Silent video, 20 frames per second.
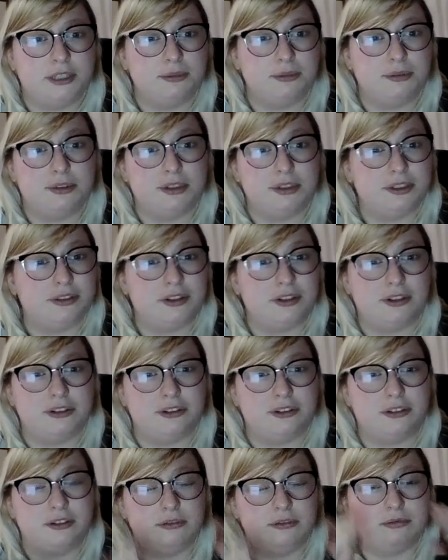Or
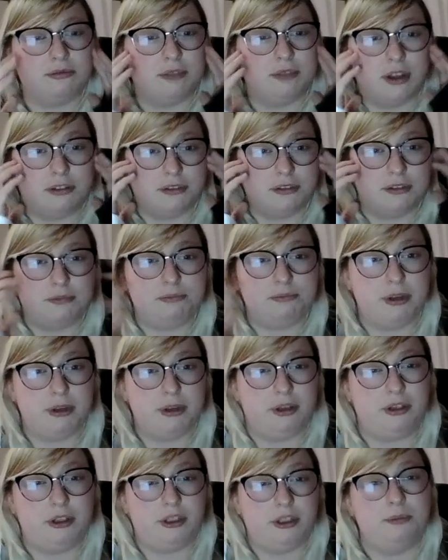there's never
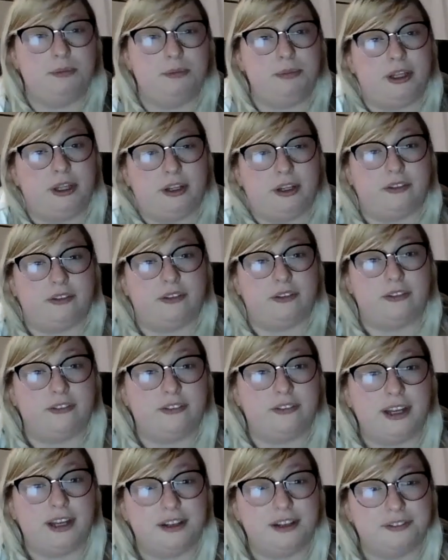been any place that's
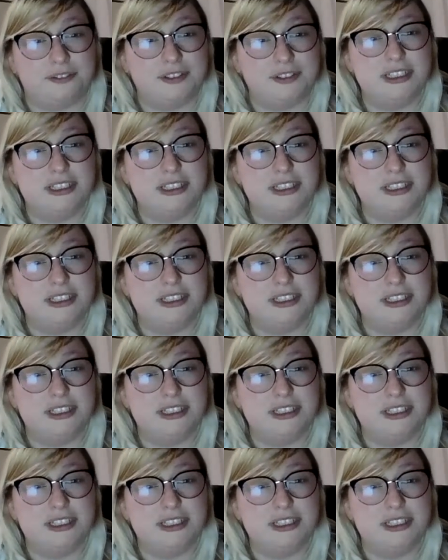safe.